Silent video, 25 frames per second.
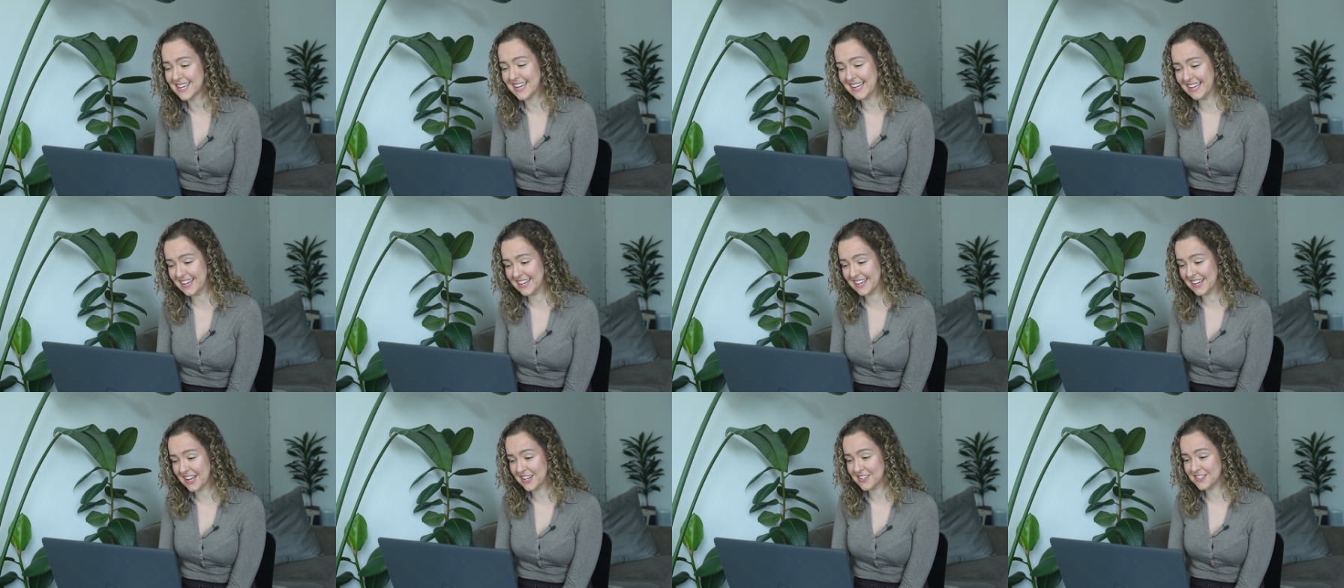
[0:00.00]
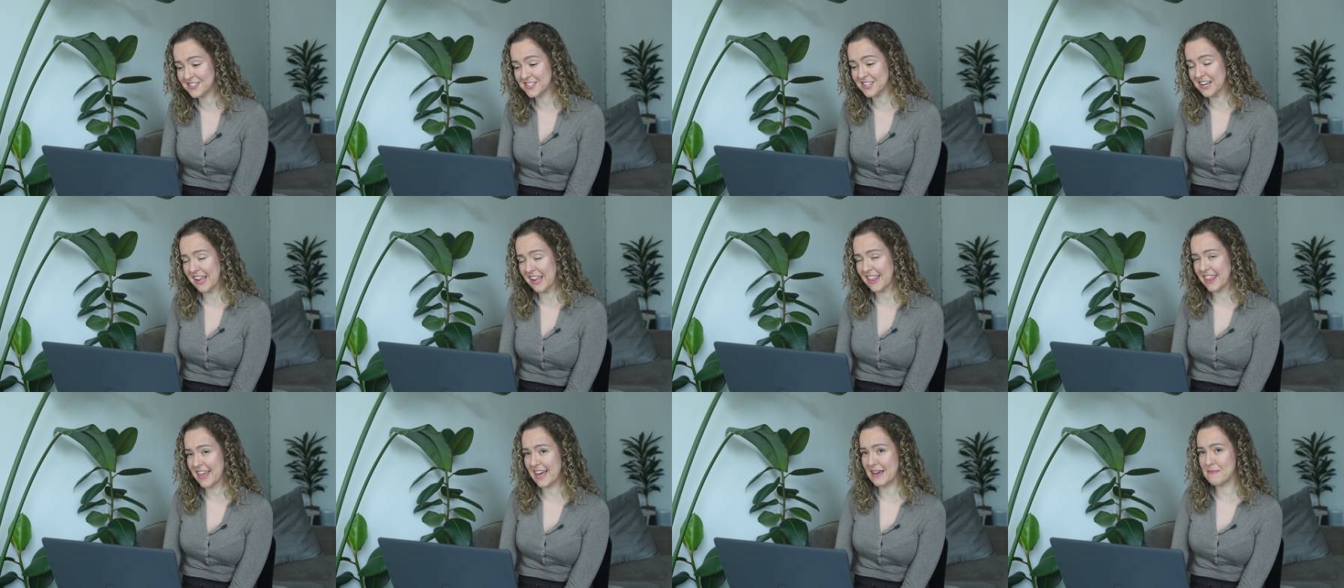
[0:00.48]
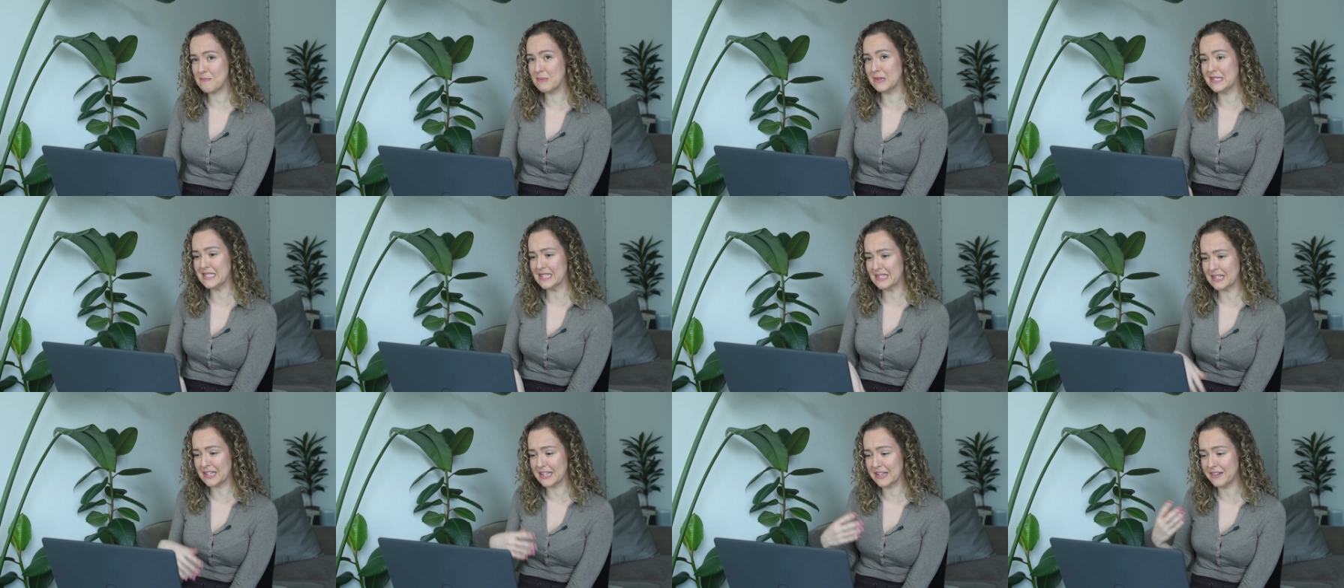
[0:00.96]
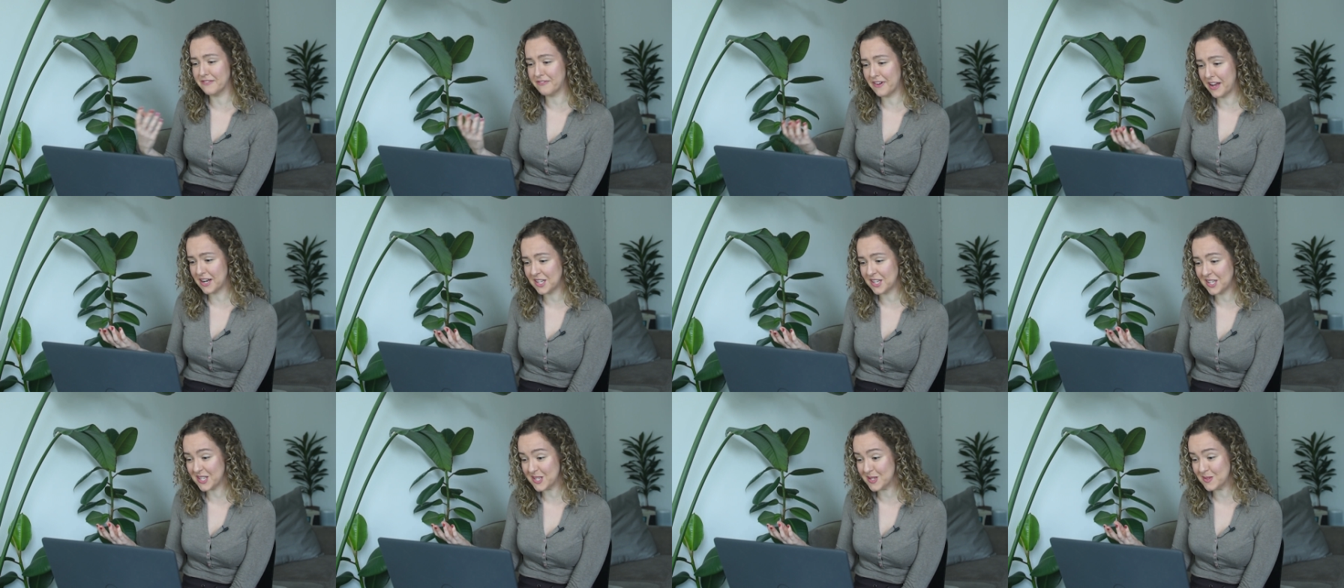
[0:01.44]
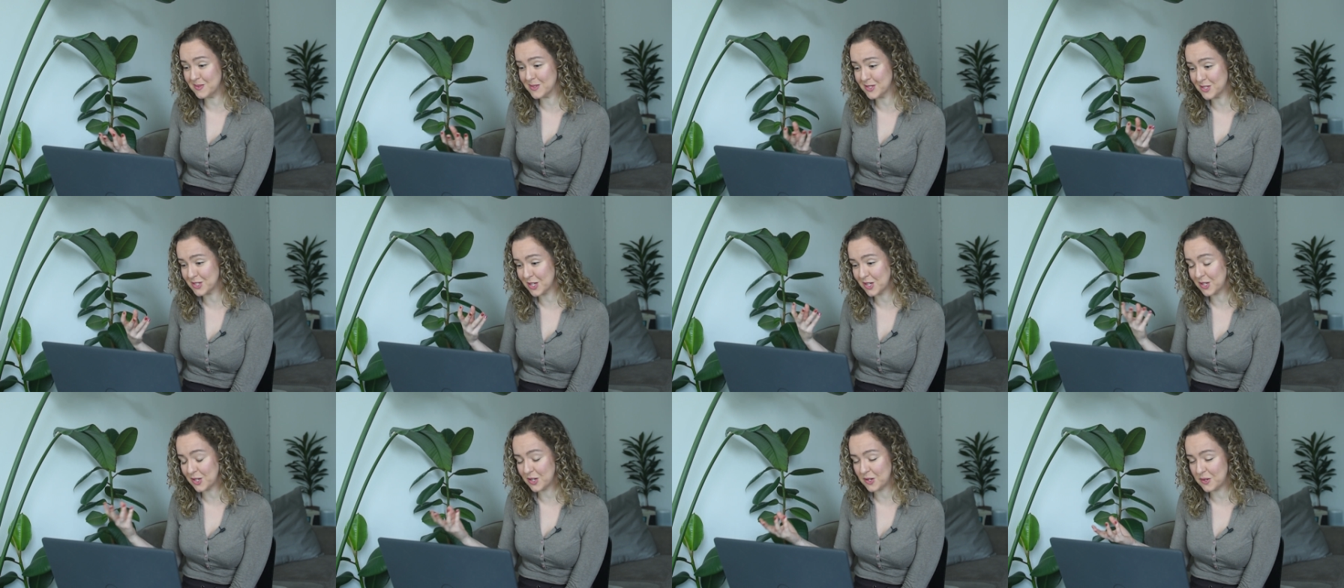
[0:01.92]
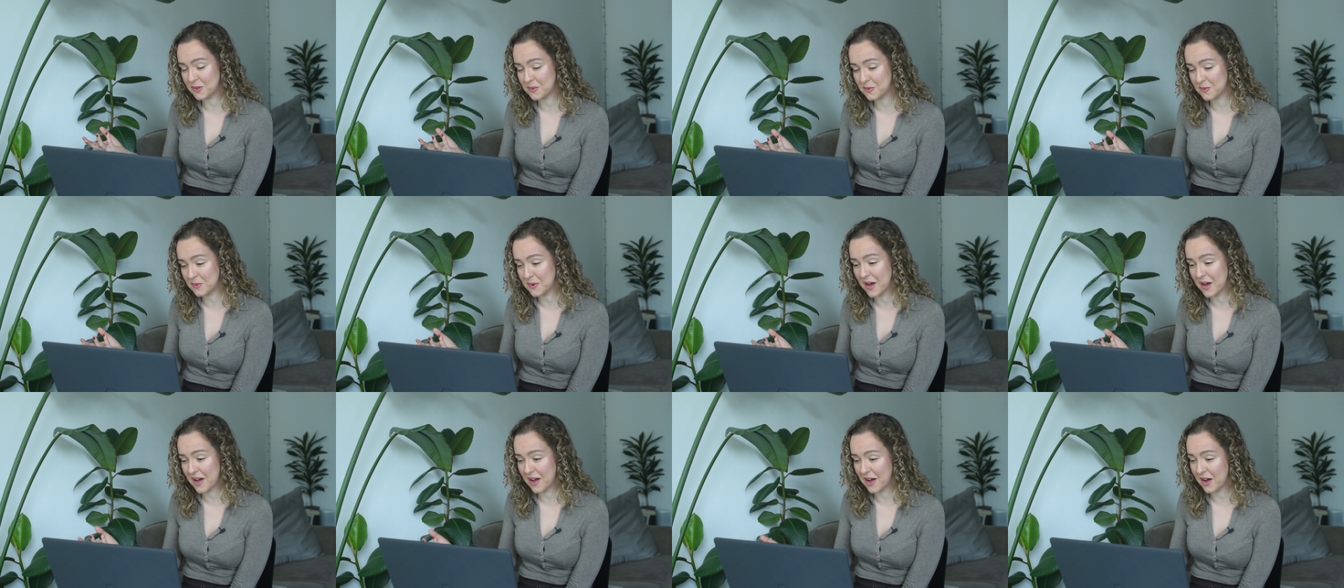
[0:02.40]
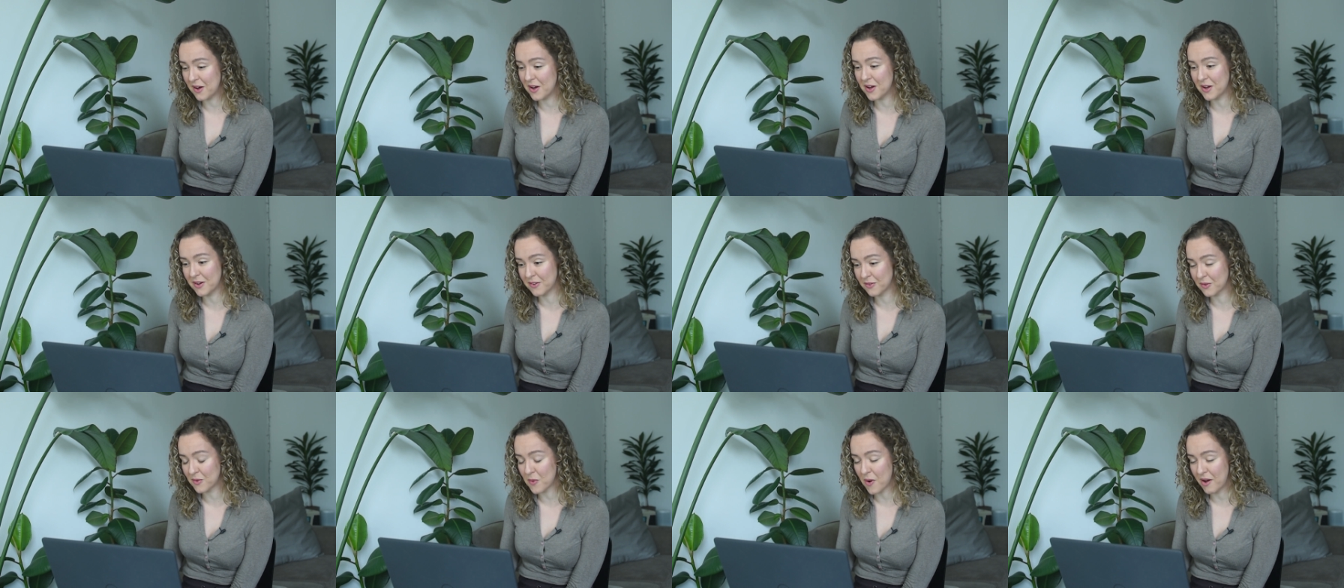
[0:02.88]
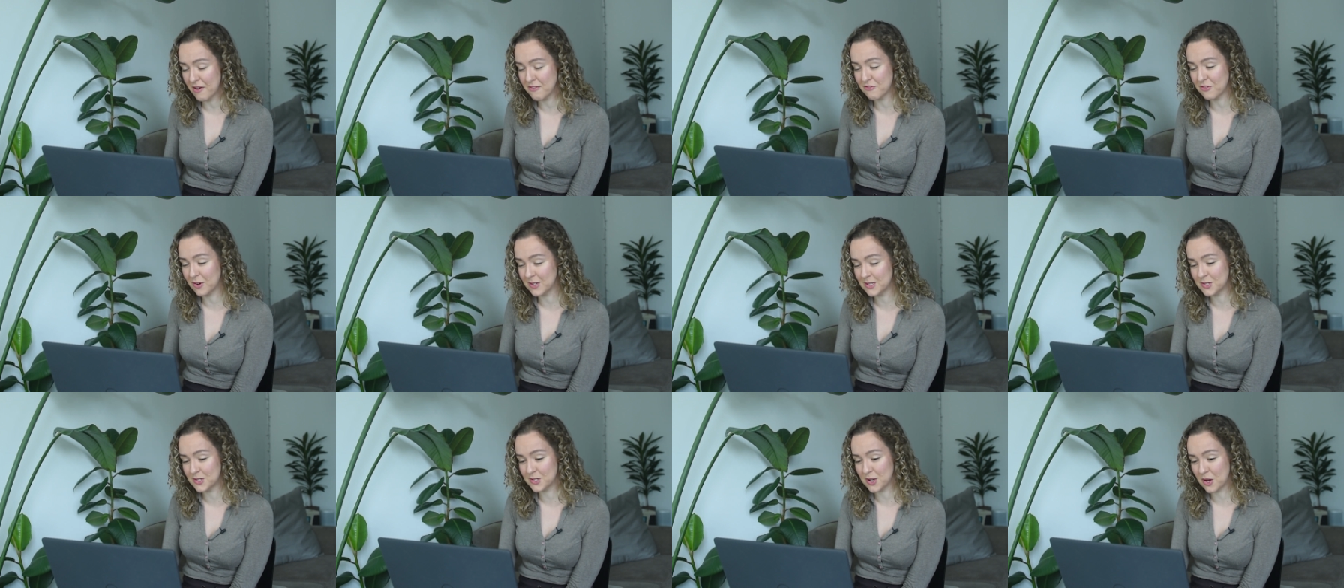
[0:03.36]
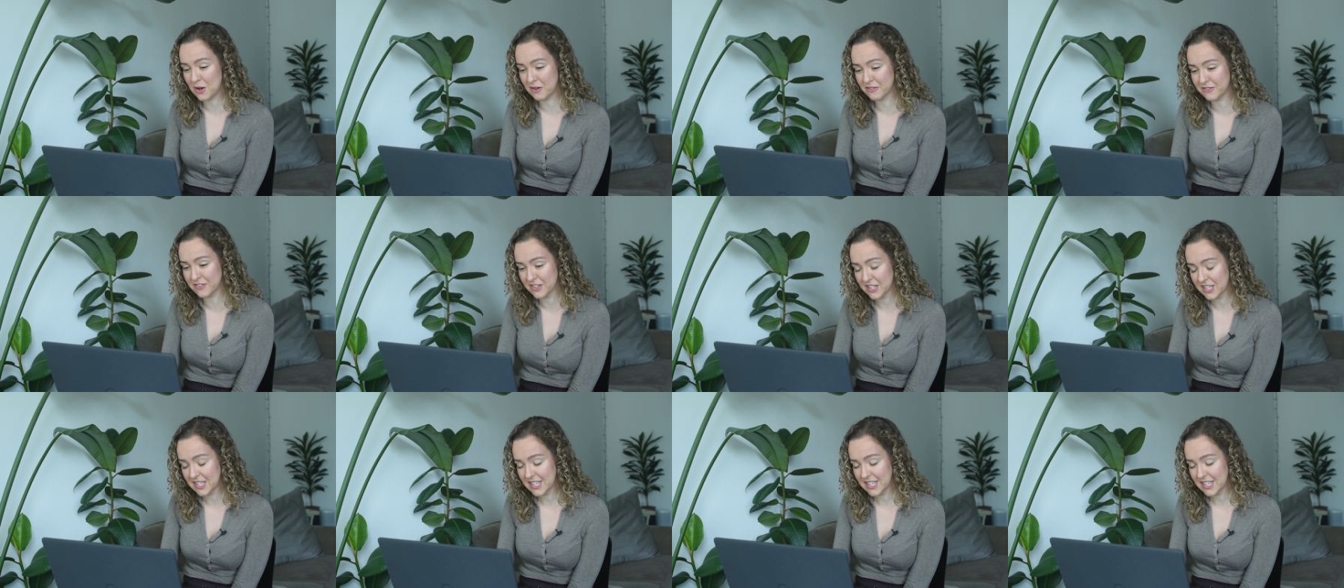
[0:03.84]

in London? Are there particular venues that you are quite fond of?